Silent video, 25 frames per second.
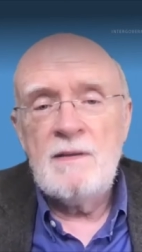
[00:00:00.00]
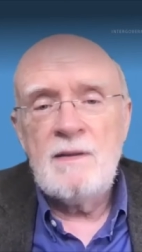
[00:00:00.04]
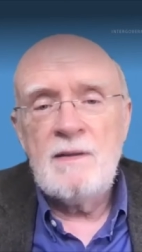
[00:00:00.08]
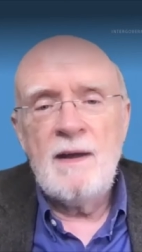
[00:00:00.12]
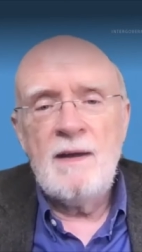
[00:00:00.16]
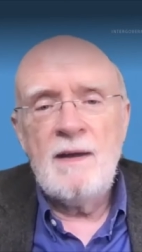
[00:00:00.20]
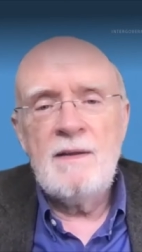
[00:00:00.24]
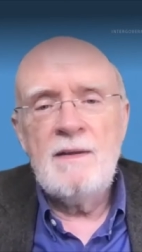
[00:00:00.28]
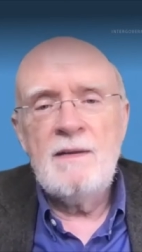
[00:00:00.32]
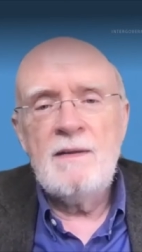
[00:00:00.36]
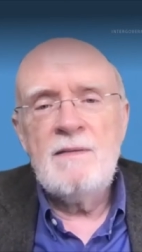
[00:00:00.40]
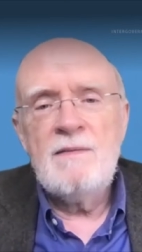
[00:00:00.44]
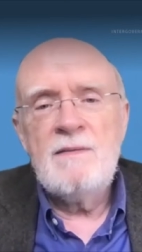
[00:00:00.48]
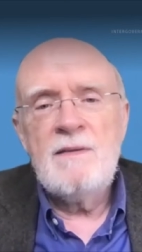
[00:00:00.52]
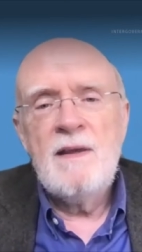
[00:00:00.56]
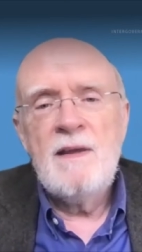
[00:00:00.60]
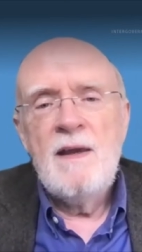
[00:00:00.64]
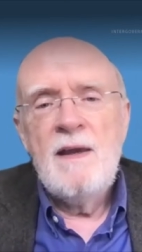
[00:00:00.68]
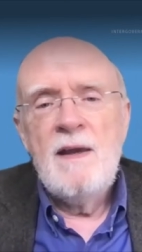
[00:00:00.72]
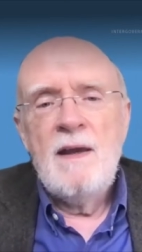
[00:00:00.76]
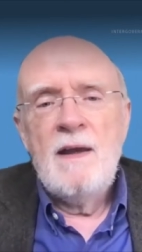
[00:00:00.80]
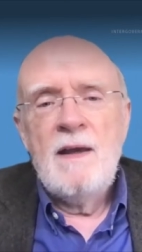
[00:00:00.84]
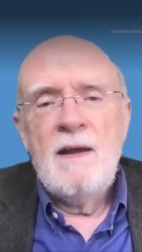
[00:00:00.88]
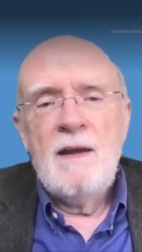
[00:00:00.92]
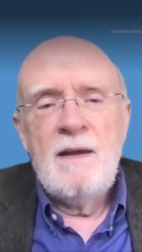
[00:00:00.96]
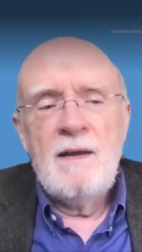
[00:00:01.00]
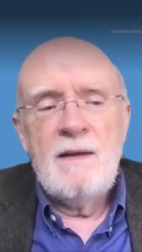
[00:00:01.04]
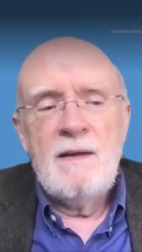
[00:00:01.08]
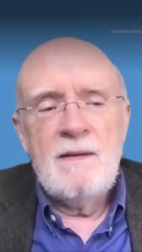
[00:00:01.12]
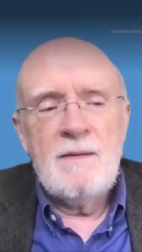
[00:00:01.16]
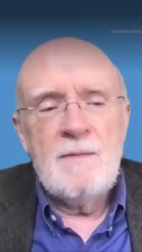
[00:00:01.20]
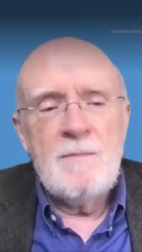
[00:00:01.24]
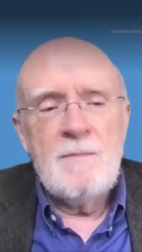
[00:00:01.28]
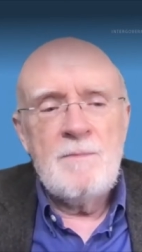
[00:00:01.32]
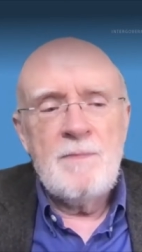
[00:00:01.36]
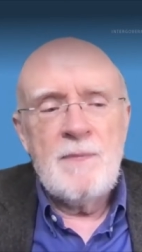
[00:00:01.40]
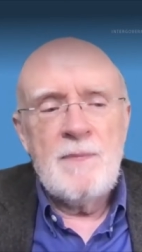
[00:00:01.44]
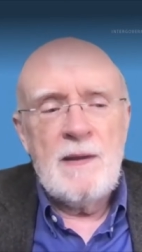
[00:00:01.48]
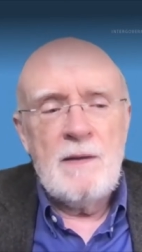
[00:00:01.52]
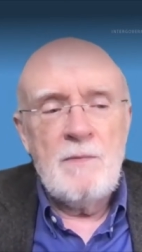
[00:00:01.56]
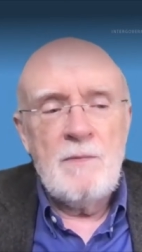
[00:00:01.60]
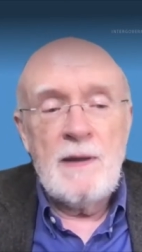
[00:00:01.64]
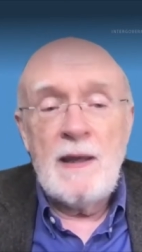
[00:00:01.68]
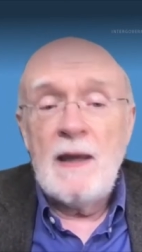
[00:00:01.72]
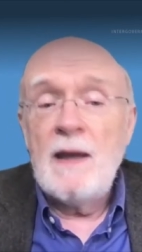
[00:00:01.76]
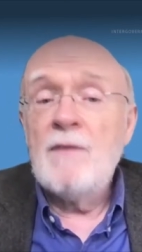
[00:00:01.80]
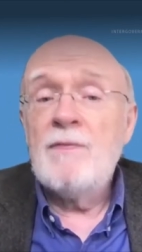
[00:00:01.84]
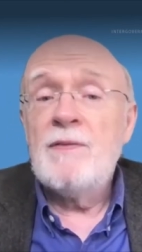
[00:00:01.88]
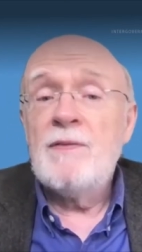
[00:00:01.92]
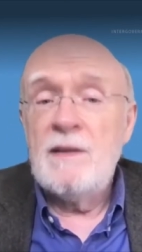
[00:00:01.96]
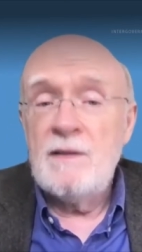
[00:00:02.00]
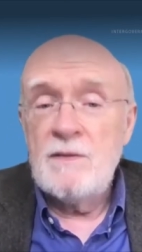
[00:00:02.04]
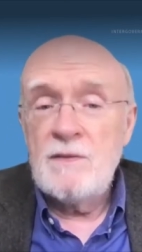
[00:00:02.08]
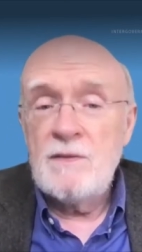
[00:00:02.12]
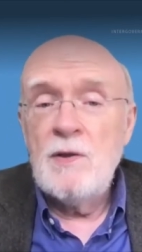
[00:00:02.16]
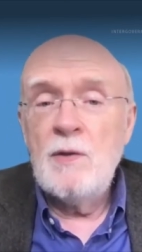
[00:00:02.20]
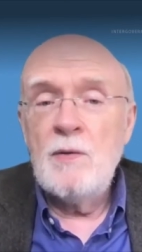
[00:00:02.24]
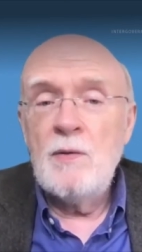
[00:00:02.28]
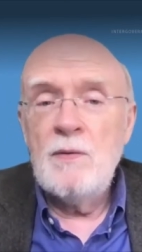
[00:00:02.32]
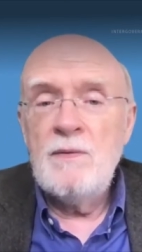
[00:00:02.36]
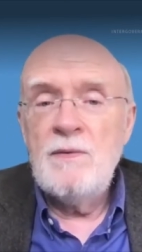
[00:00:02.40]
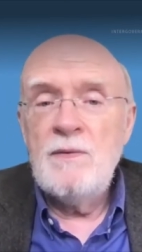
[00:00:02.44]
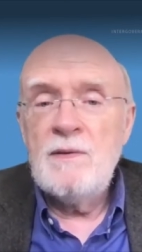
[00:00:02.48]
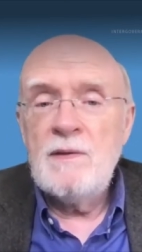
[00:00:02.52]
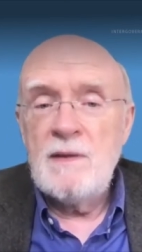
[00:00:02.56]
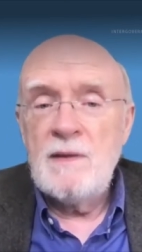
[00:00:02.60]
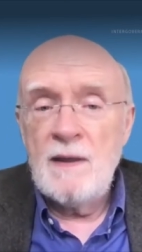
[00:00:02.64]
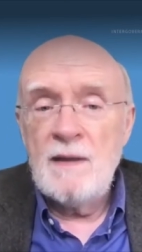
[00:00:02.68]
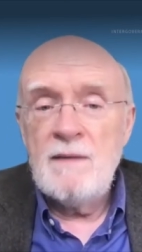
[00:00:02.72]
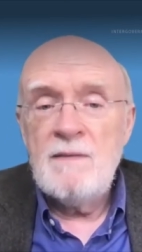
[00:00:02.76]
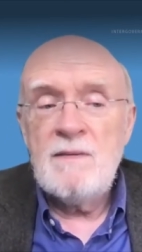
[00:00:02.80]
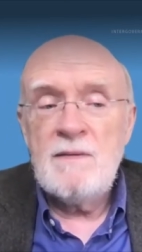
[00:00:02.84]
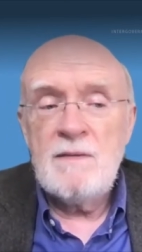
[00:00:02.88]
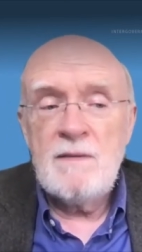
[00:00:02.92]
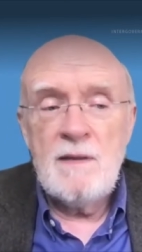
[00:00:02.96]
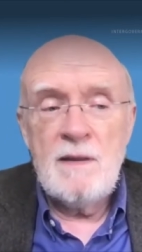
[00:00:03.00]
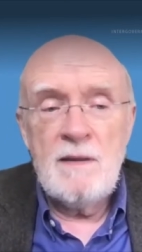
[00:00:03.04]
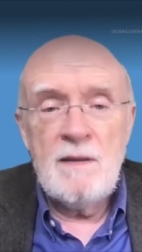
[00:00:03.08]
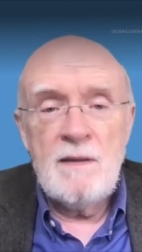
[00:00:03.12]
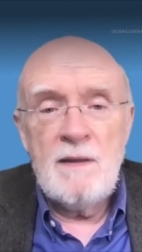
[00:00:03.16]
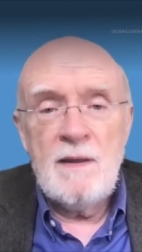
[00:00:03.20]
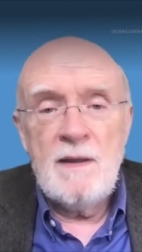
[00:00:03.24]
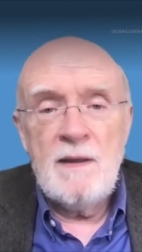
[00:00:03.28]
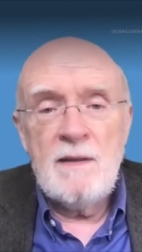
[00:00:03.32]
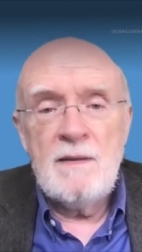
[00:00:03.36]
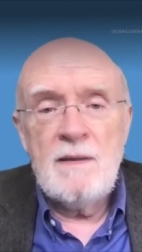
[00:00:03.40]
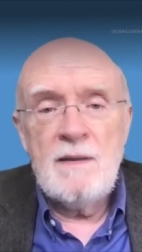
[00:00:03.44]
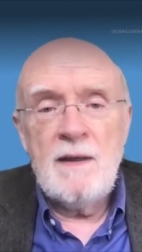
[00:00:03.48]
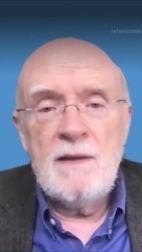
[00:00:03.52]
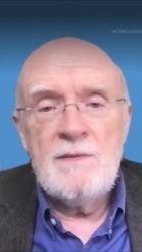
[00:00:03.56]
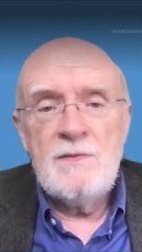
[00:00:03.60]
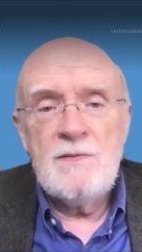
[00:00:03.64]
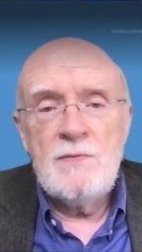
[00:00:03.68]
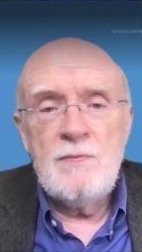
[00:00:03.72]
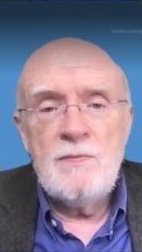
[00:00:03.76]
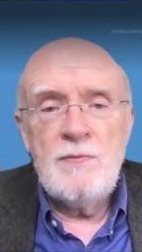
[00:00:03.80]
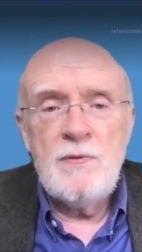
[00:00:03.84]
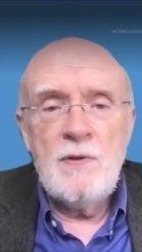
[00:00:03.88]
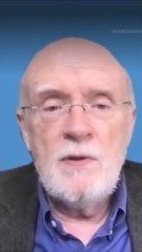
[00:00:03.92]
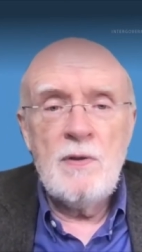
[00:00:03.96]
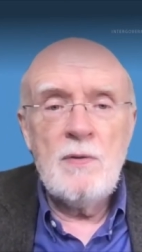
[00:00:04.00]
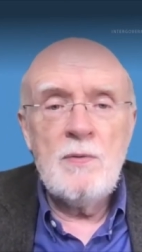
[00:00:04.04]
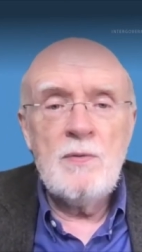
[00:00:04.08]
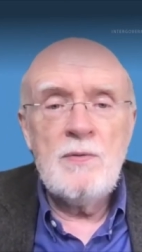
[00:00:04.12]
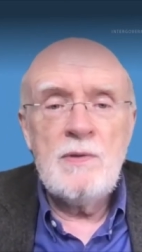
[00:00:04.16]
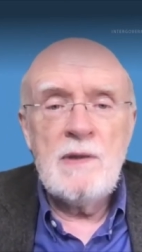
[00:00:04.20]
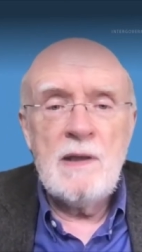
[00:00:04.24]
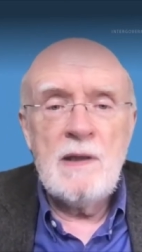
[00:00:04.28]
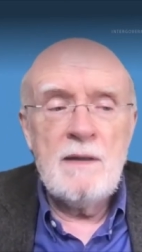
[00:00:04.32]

targets, um, we have these goals, yes, and they are nice to follow.